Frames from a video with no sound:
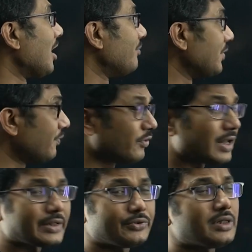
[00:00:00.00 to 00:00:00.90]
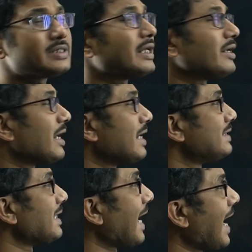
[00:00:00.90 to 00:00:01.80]
before actual
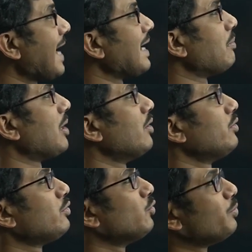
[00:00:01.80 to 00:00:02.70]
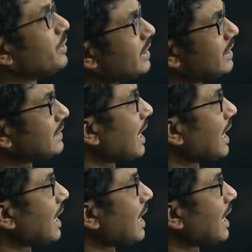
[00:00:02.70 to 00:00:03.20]
sunrise and about 2 minutes